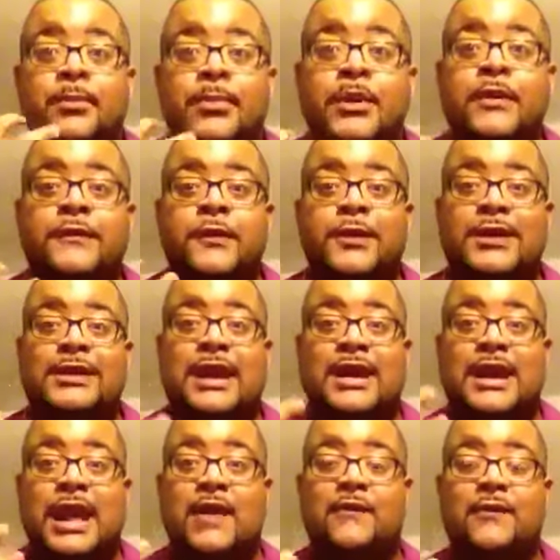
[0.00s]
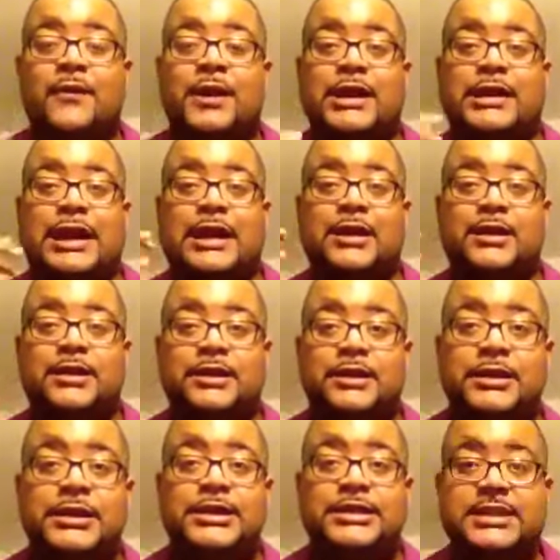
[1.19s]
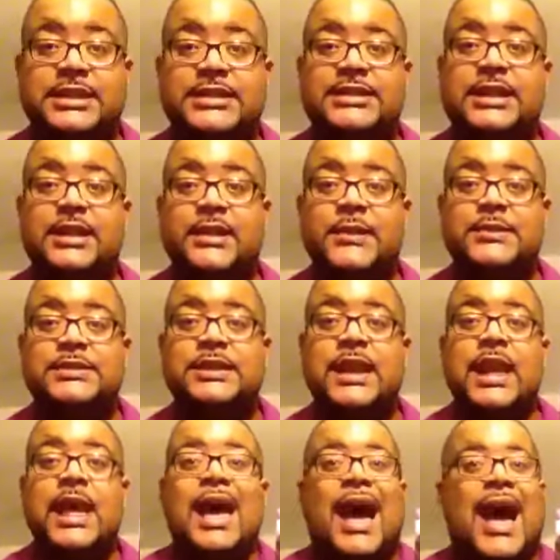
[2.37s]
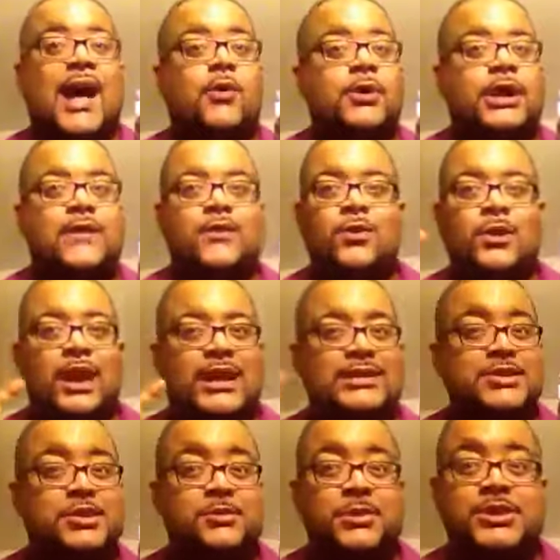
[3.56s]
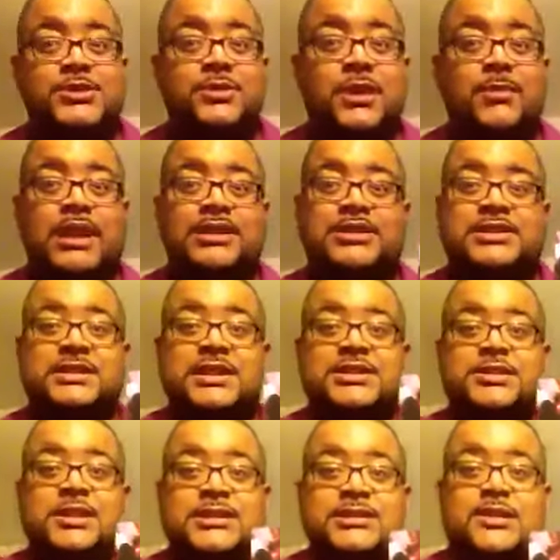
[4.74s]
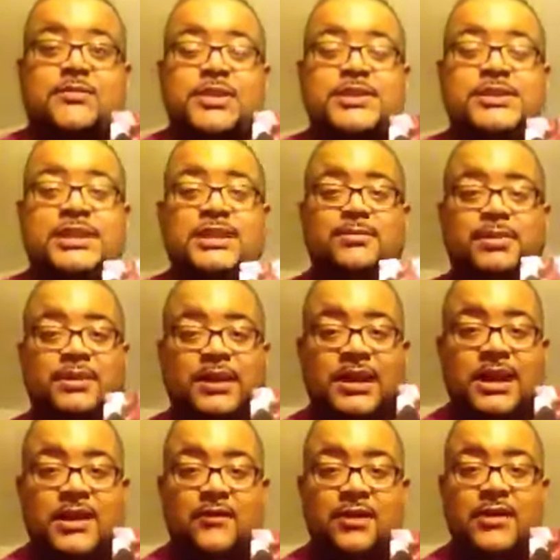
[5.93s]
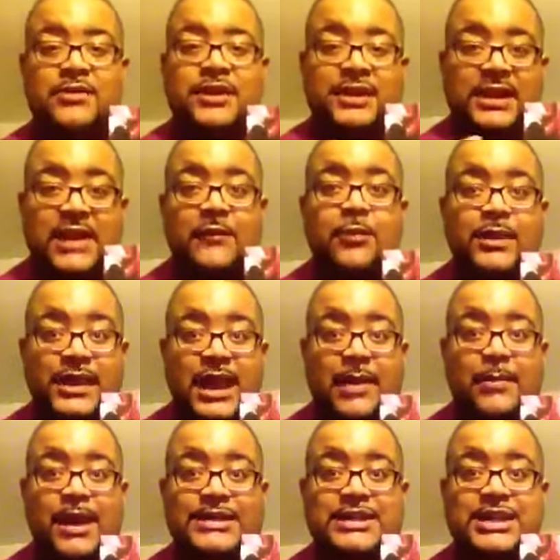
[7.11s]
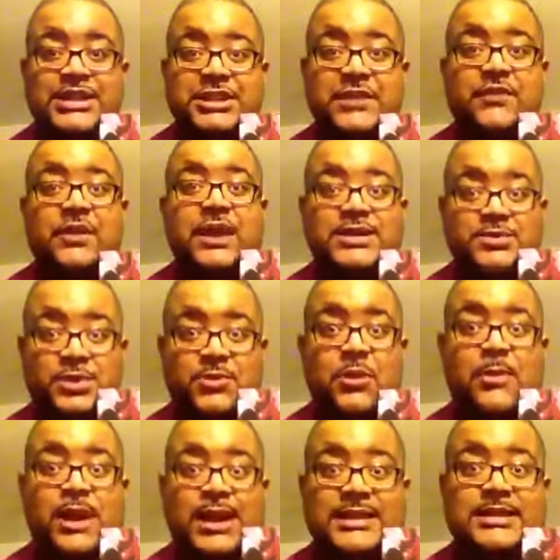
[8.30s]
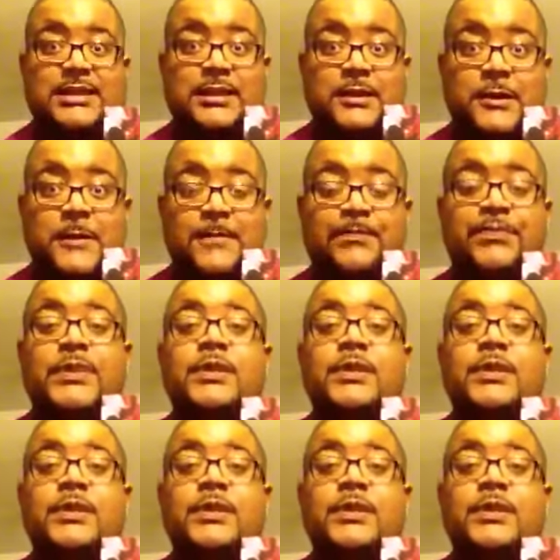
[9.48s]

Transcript: put forth a lot of effort and a lot of good details. I won't give you guys too much away, but I just let you guys know when you see the, the cover and everything. The cover really got my attention. If you guys really want my um,